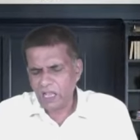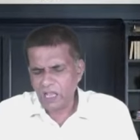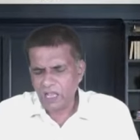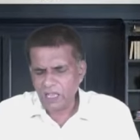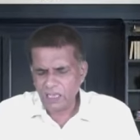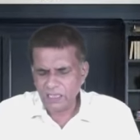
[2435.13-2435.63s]

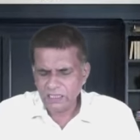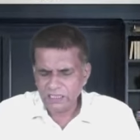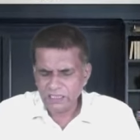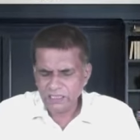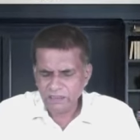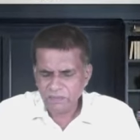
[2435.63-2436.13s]

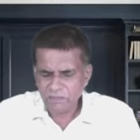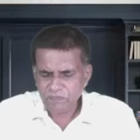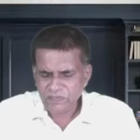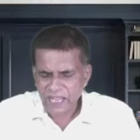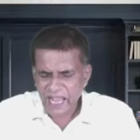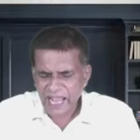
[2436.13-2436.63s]
uh,
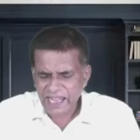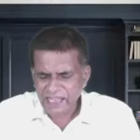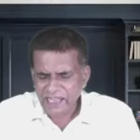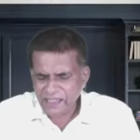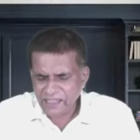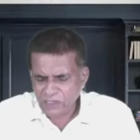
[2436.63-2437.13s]
i
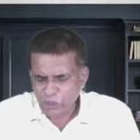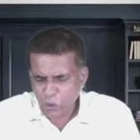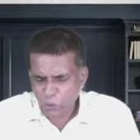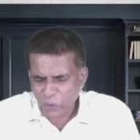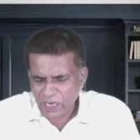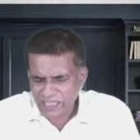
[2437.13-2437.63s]
hear
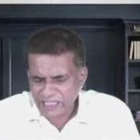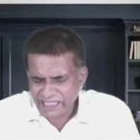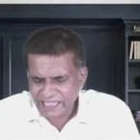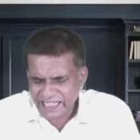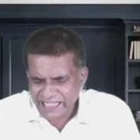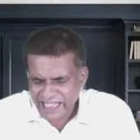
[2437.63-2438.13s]
the word
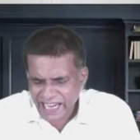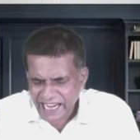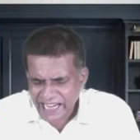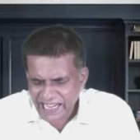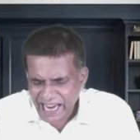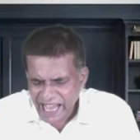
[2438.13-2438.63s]

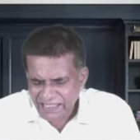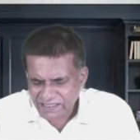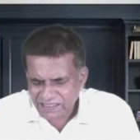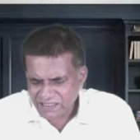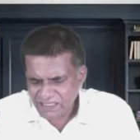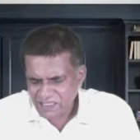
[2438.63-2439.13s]

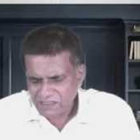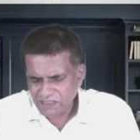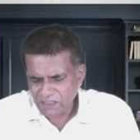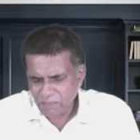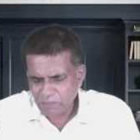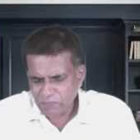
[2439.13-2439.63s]
greenland
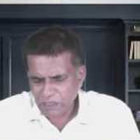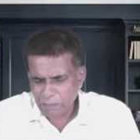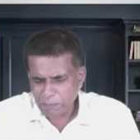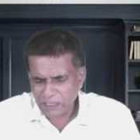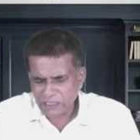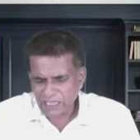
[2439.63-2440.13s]

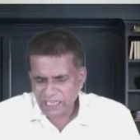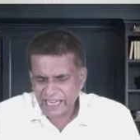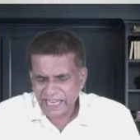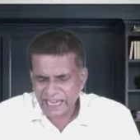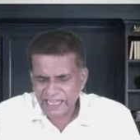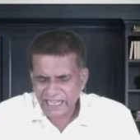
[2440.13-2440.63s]
um, brother
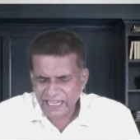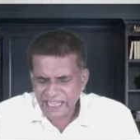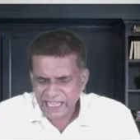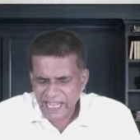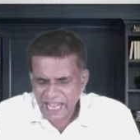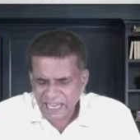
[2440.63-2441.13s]

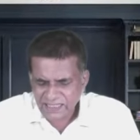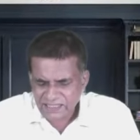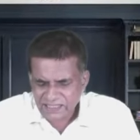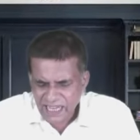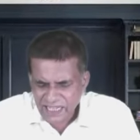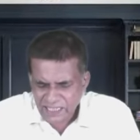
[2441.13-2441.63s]
kennedy
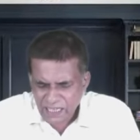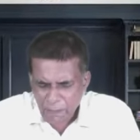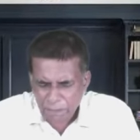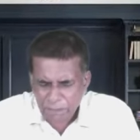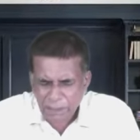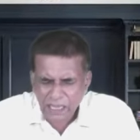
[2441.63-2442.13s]
alexandra
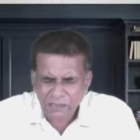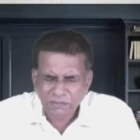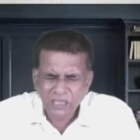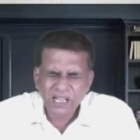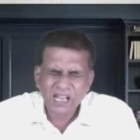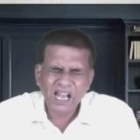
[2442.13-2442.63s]

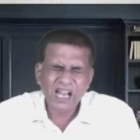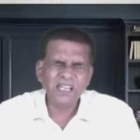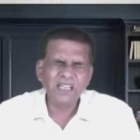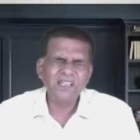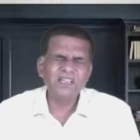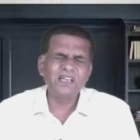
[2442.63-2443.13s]
palmer
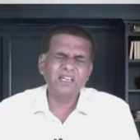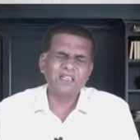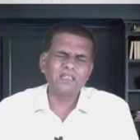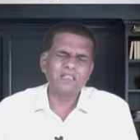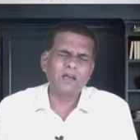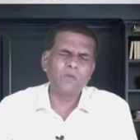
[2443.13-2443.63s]
i hear
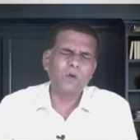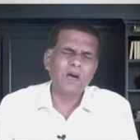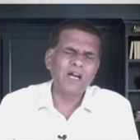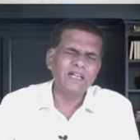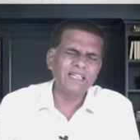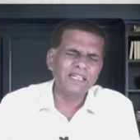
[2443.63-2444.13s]
the
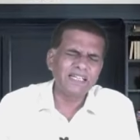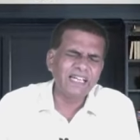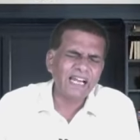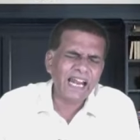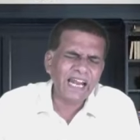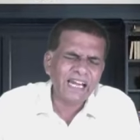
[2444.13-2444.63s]
word
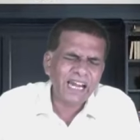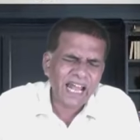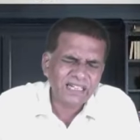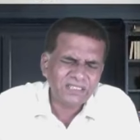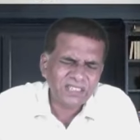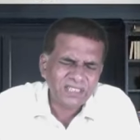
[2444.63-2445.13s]
greenland